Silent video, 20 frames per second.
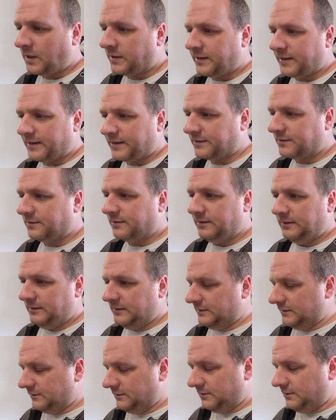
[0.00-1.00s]
Yeah.
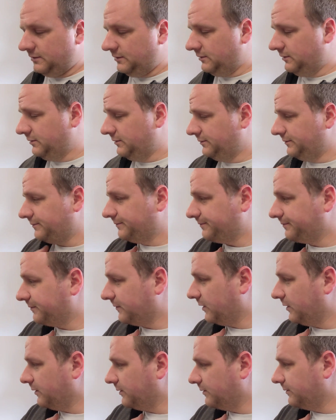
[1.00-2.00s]

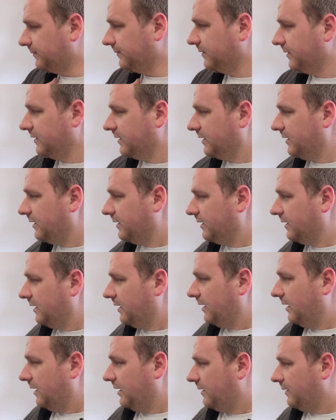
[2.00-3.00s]
Oh.
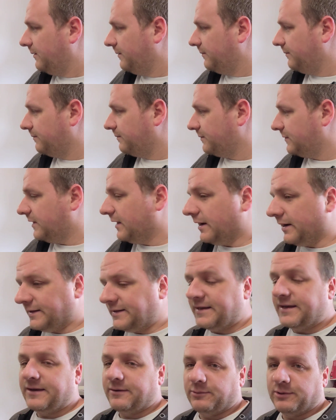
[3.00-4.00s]
The
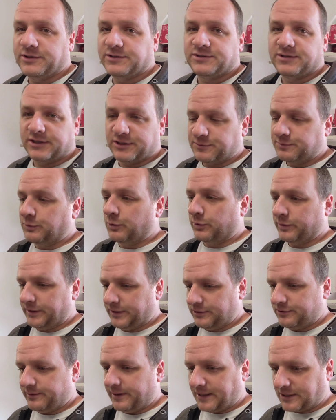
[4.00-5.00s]
idea was this
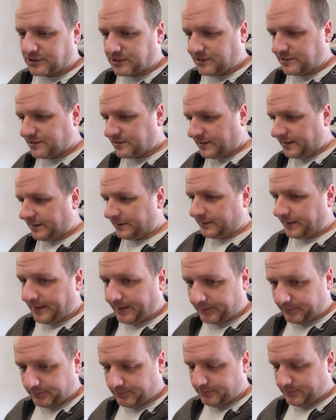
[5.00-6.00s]
morning to actually start
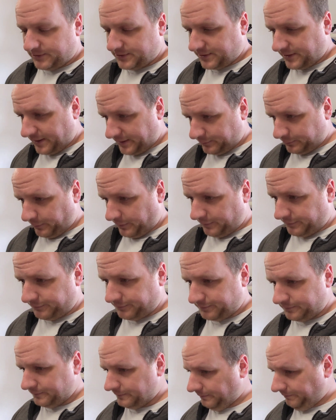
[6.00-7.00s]
with
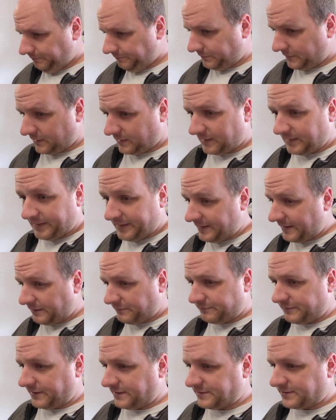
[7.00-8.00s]

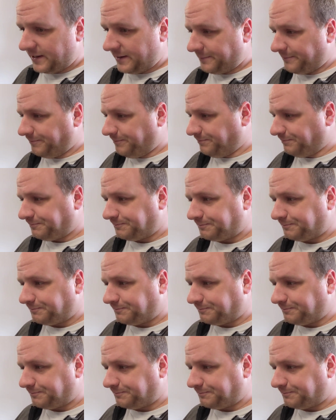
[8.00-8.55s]
cleaning things up.